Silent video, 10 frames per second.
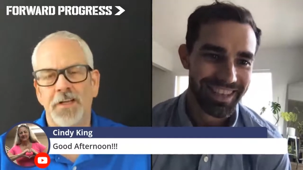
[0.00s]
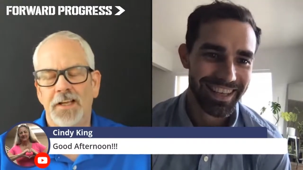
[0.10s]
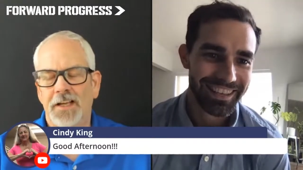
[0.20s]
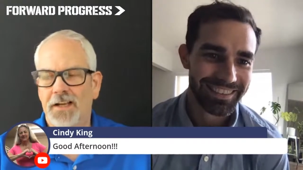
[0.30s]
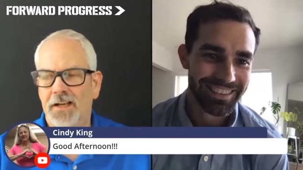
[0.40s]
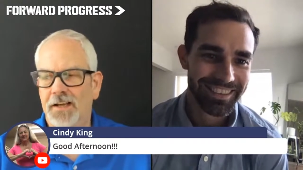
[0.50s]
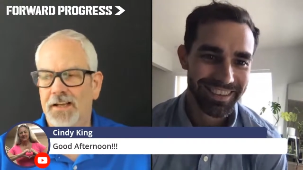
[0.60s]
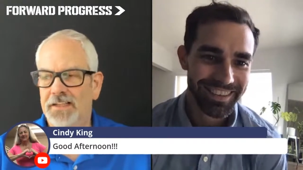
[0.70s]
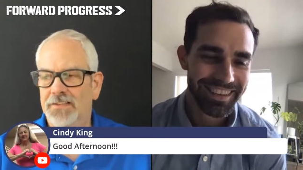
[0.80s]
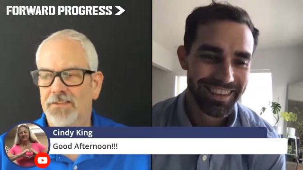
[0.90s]
Speaker 1: Uh, and
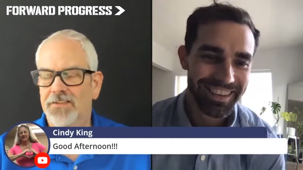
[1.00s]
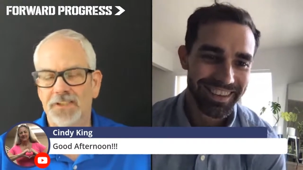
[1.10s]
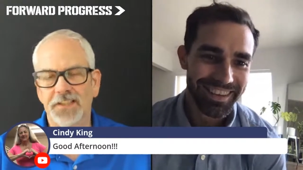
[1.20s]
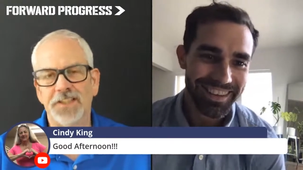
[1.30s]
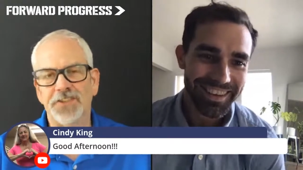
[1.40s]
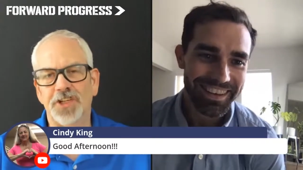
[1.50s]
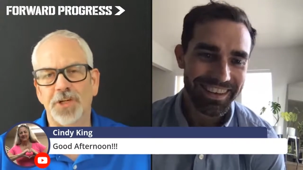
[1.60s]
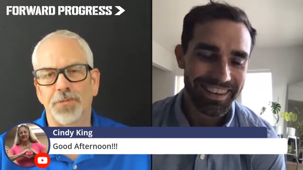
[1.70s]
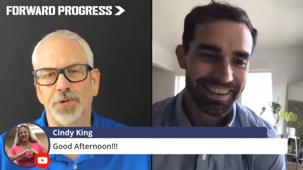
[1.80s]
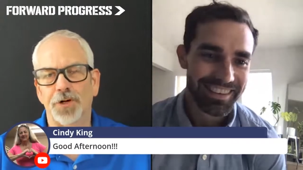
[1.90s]
Cindy's an
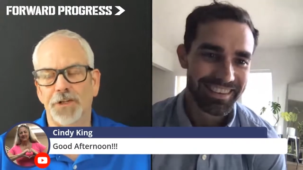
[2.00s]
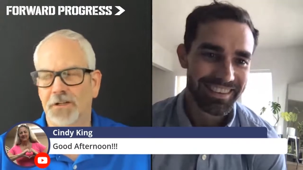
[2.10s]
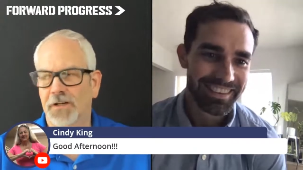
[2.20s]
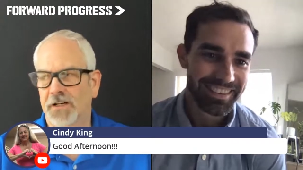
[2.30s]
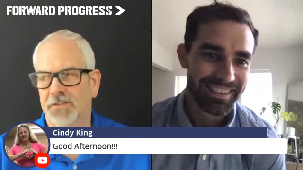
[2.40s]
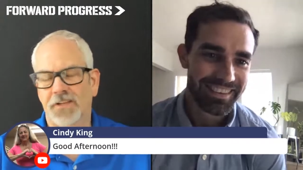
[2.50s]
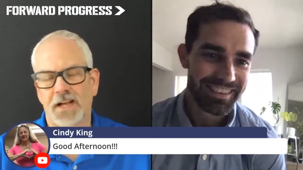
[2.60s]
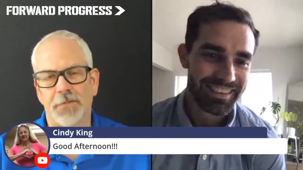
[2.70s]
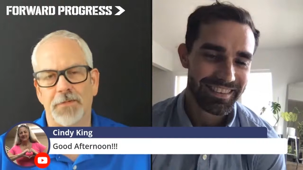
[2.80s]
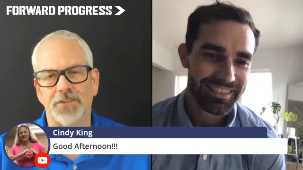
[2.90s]
embroiderer,
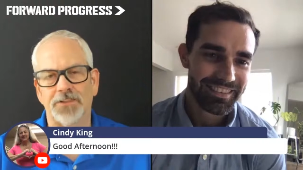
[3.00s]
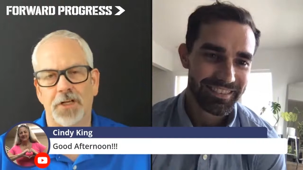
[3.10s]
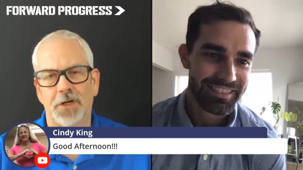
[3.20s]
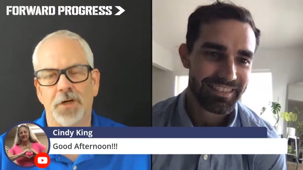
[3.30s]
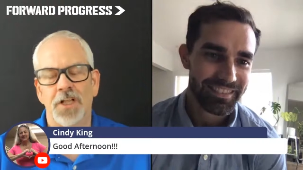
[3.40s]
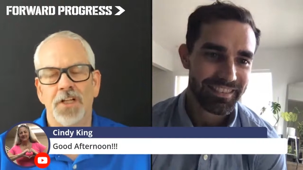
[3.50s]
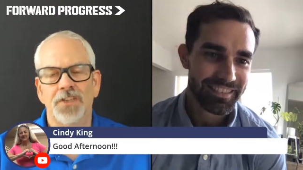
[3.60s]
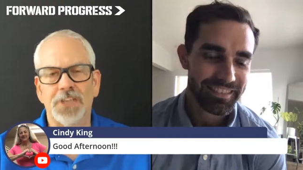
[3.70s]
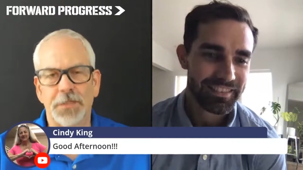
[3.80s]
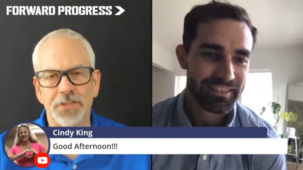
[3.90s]
Thomas. So some
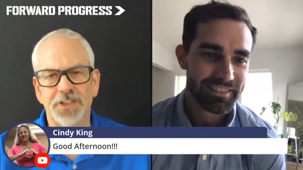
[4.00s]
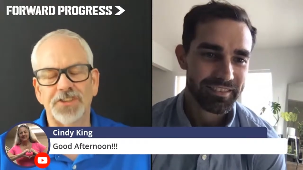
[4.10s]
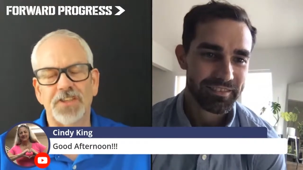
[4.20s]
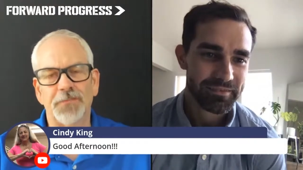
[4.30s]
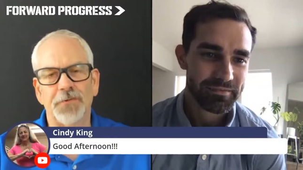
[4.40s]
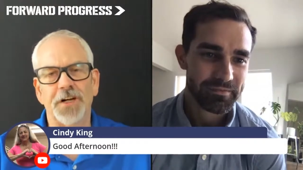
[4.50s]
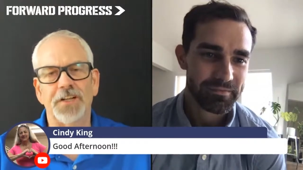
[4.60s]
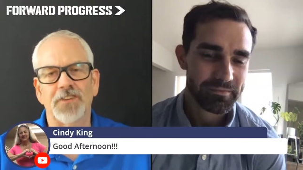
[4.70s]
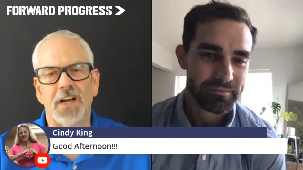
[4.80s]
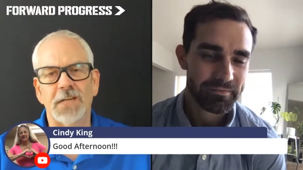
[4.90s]
of the stuff we're going to
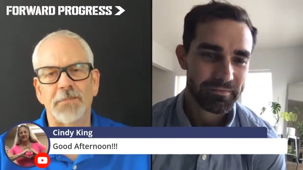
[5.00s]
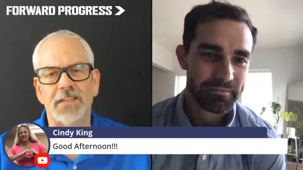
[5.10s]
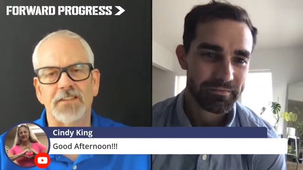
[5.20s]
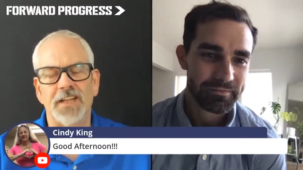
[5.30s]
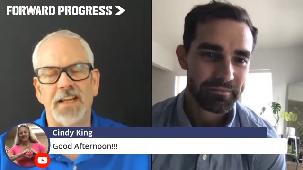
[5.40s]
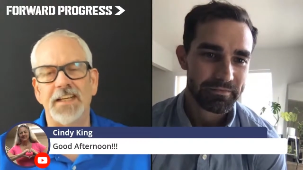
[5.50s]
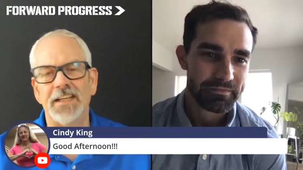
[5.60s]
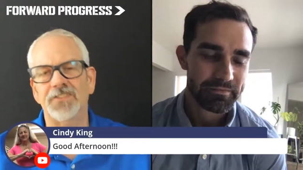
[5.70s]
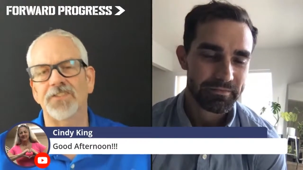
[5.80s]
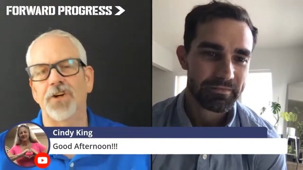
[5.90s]
talk about today isn't
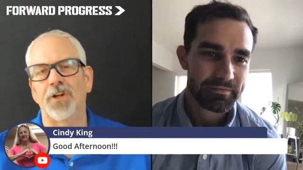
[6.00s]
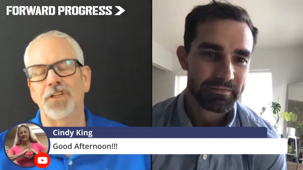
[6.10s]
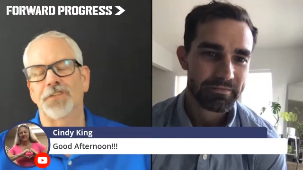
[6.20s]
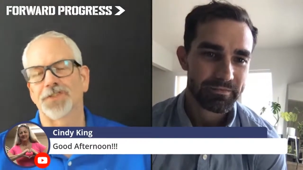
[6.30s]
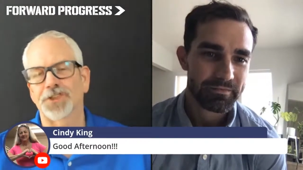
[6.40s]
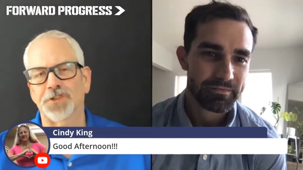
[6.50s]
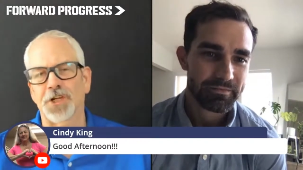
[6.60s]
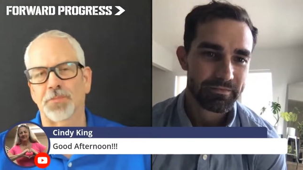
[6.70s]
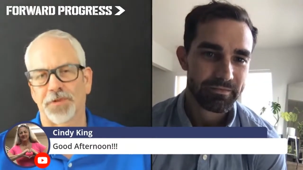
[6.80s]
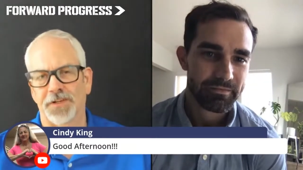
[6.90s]
only for screen
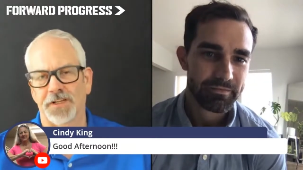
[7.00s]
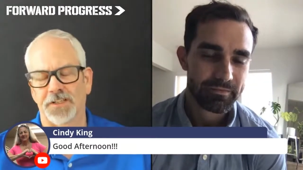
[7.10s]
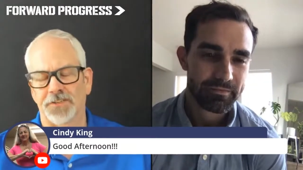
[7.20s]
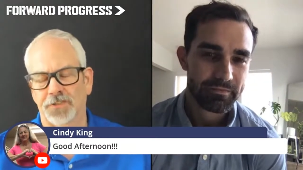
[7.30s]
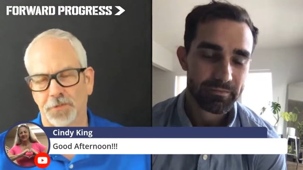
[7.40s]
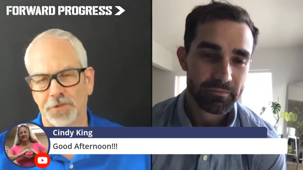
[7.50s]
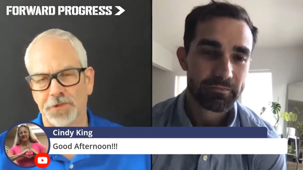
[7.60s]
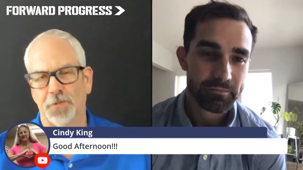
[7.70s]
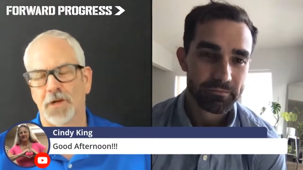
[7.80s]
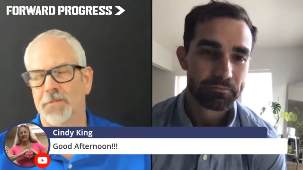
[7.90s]
printers. So we want to
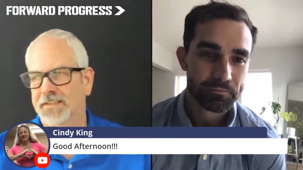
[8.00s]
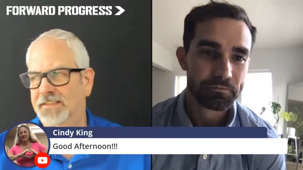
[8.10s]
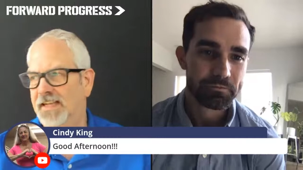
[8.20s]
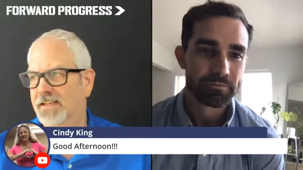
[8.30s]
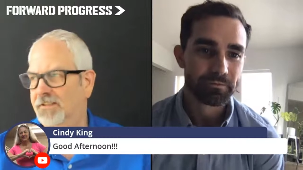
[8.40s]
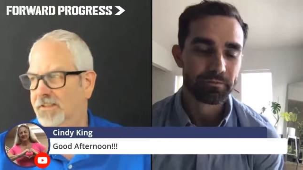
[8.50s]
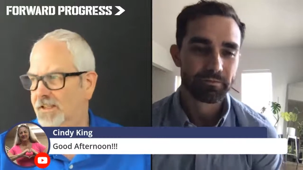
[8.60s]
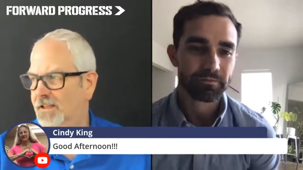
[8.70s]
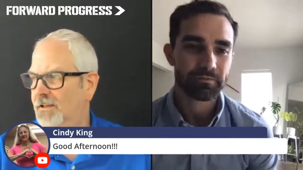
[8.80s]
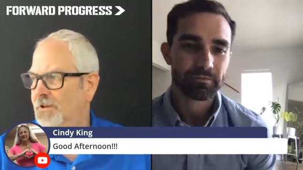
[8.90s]
make that clear.